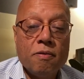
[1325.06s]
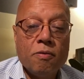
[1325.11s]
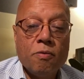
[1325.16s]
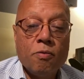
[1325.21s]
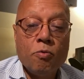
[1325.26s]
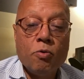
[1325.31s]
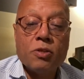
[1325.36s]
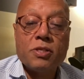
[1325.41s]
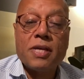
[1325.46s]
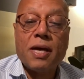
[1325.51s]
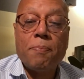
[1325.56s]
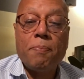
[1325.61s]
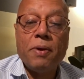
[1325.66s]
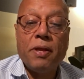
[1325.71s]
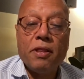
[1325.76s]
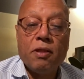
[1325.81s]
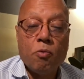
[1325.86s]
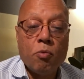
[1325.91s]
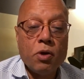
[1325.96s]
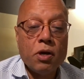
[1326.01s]
what's happening
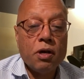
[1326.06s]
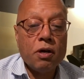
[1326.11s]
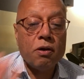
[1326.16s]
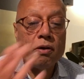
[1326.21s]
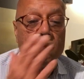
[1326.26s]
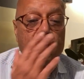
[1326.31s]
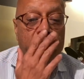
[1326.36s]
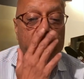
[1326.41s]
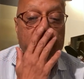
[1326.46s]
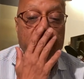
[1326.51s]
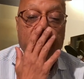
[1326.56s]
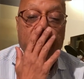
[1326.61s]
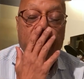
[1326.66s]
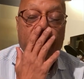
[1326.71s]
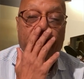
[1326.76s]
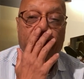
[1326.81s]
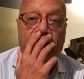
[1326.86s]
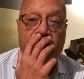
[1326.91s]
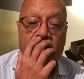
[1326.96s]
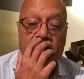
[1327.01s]
in the world. This is the
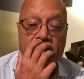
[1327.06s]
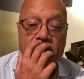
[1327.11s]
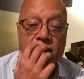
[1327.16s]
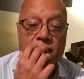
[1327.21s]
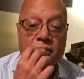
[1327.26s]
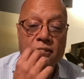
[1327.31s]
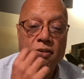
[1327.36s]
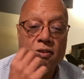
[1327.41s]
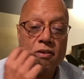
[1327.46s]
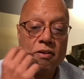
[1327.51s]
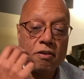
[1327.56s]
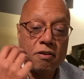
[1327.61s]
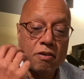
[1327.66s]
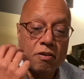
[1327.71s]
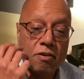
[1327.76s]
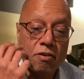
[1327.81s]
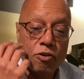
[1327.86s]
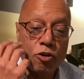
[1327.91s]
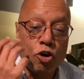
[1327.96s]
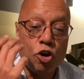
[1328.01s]
first
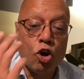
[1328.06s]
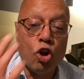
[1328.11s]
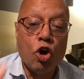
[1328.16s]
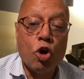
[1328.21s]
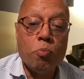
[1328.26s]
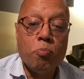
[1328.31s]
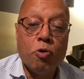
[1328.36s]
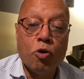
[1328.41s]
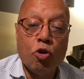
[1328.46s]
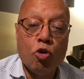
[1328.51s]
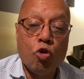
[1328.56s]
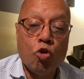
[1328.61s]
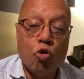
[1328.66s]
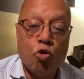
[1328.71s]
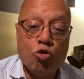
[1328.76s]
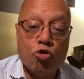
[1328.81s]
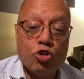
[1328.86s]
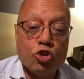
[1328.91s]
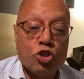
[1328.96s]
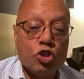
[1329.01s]
global
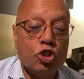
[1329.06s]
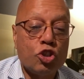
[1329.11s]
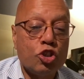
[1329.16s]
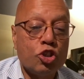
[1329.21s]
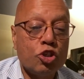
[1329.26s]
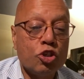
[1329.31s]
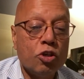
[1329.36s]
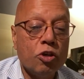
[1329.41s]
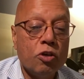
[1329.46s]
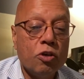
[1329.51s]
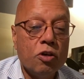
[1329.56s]
launch